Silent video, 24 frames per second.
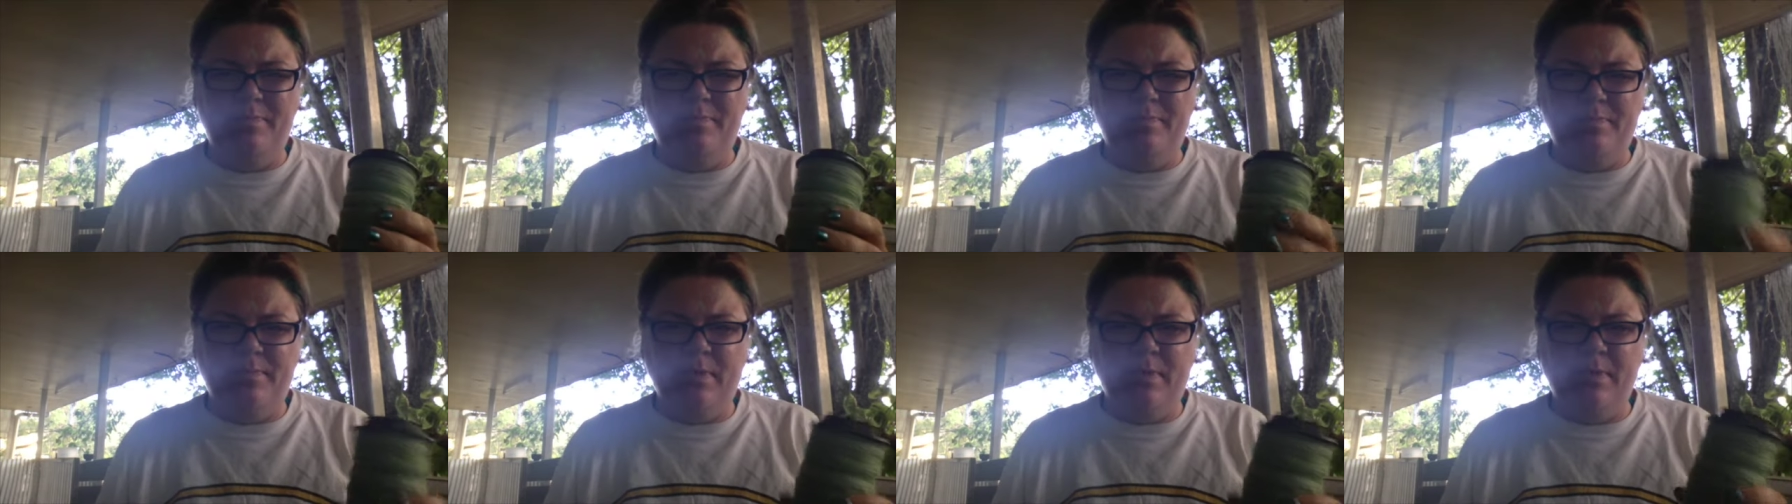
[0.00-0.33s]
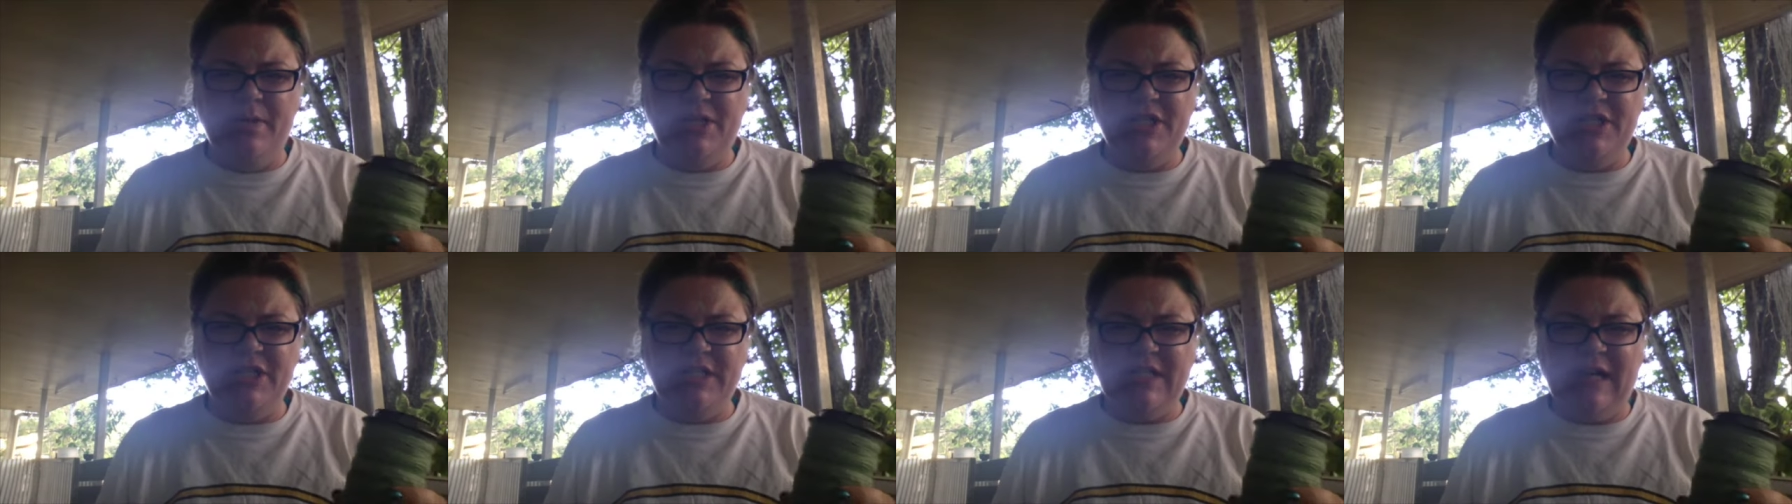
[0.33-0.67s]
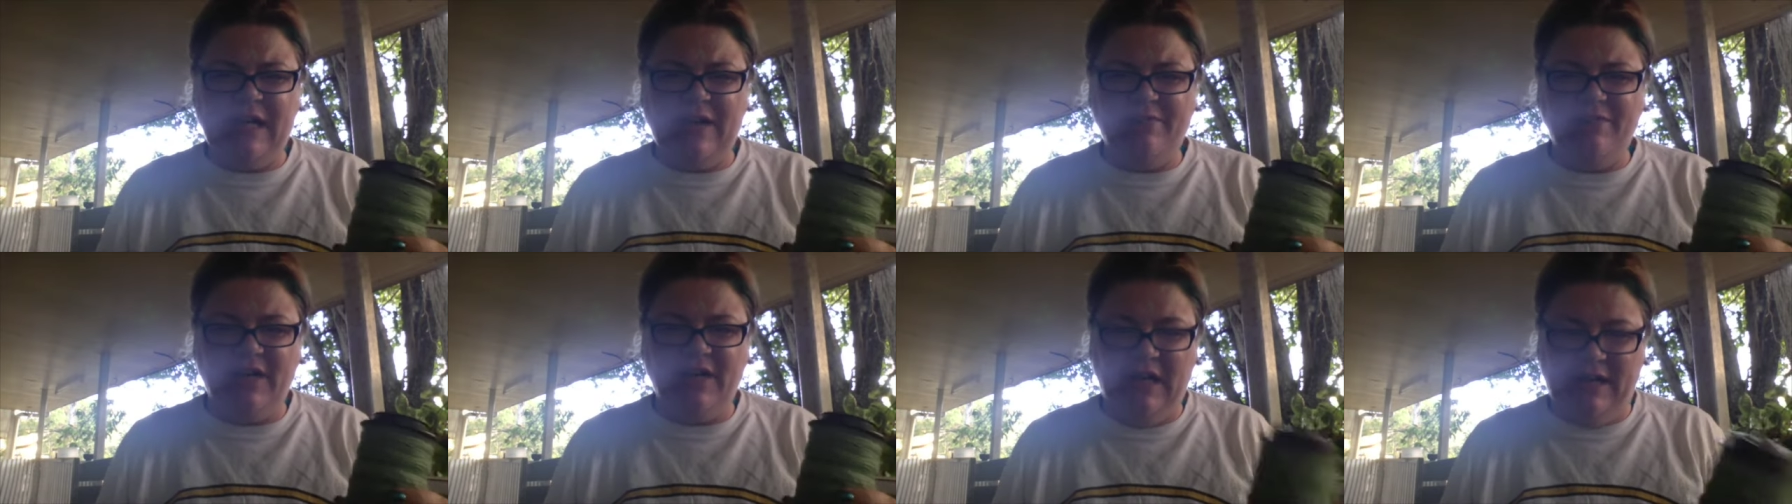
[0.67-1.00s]
probably just
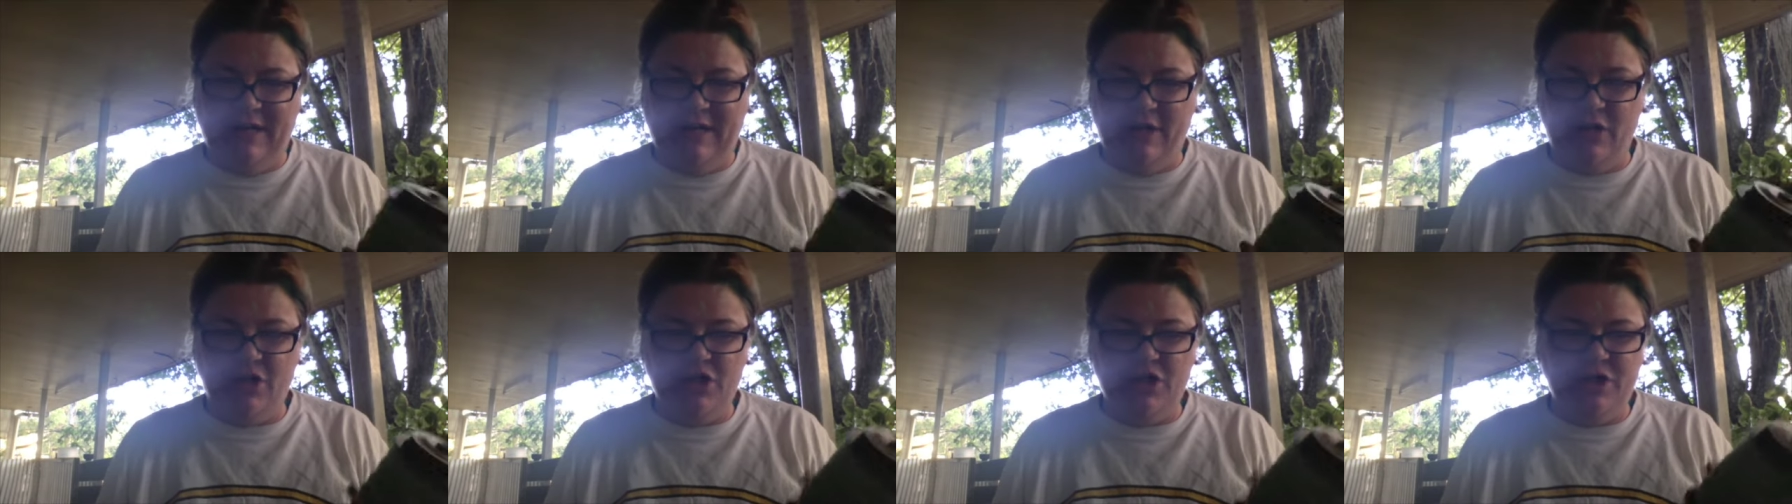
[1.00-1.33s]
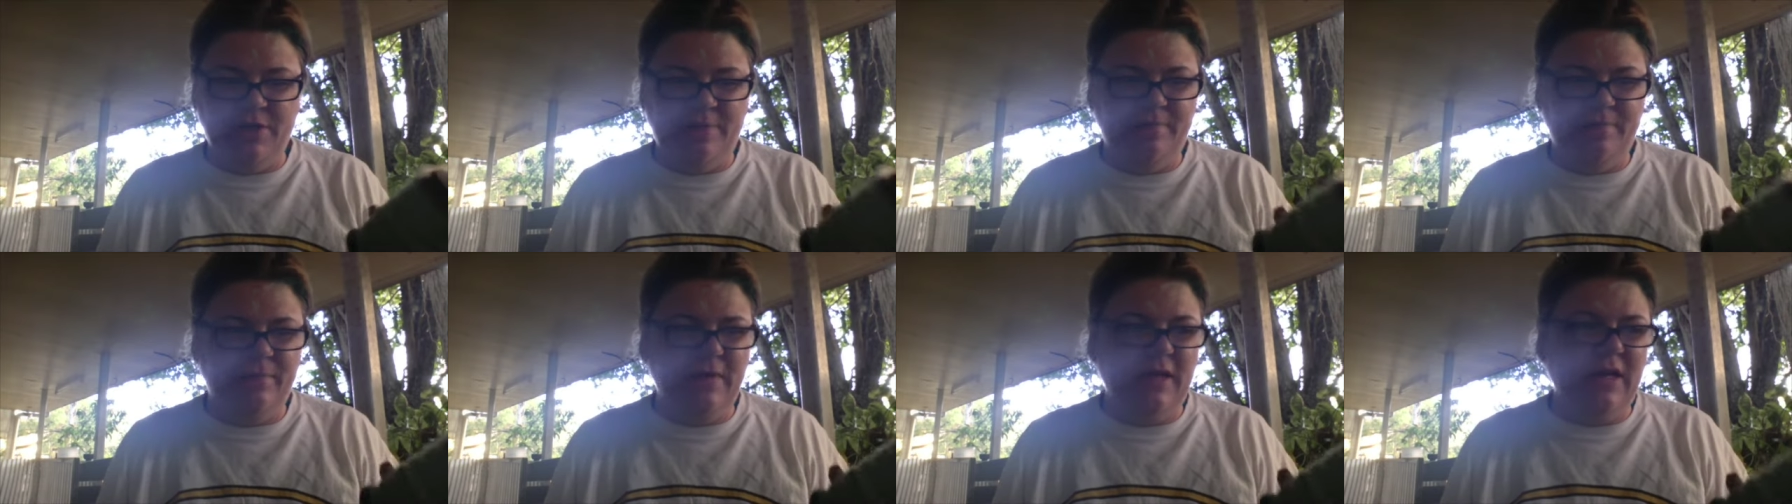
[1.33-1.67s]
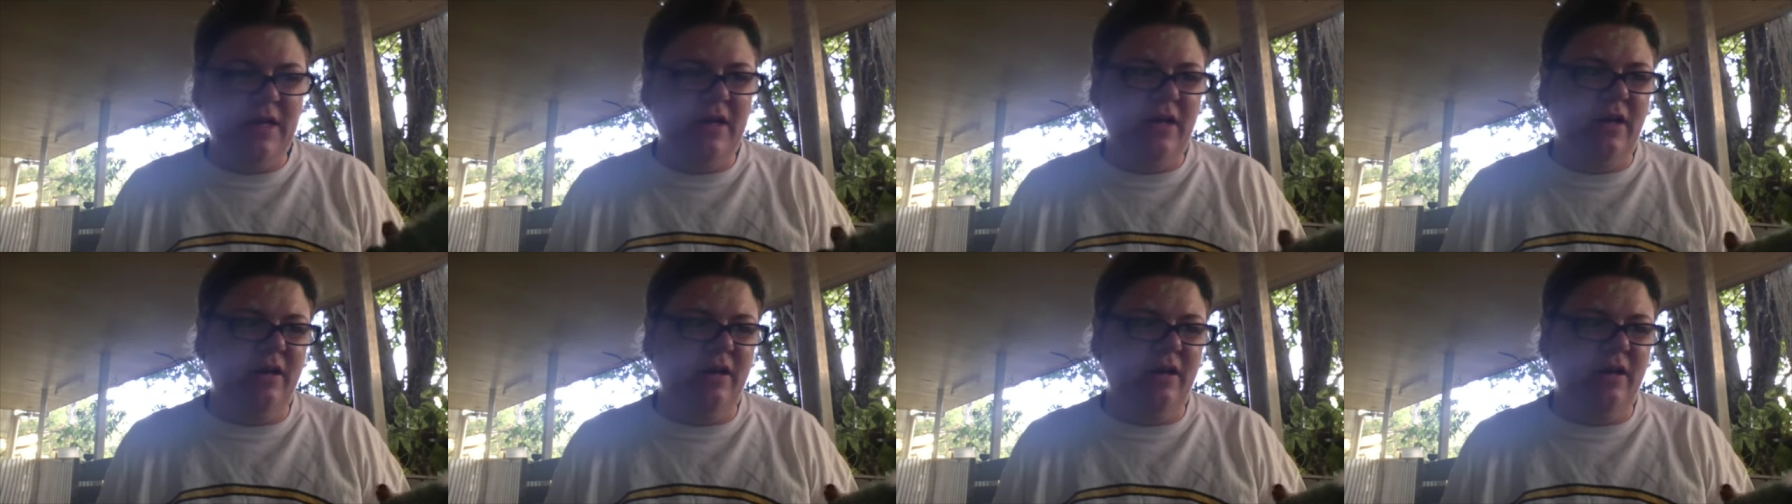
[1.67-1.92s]
after lunch. And I